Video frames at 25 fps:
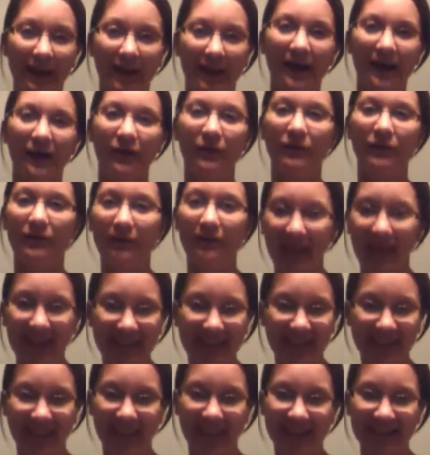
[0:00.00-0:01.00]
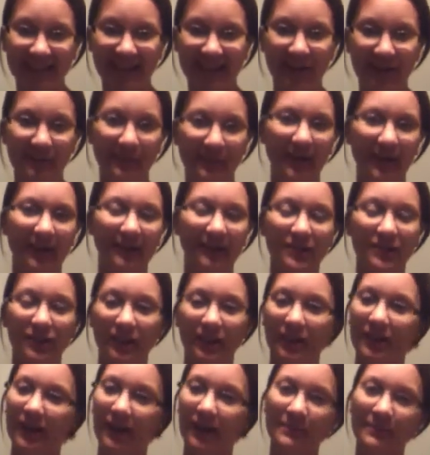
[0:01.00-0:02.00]
that her face lights up and she
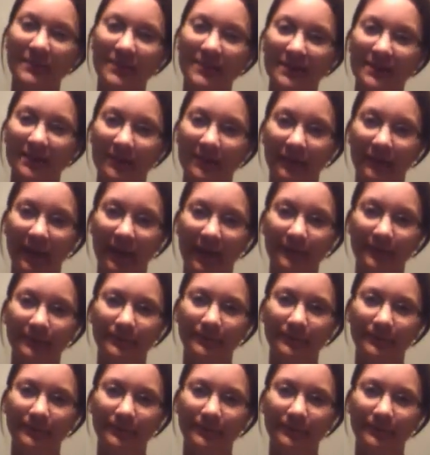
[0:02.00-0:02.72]
comes to me,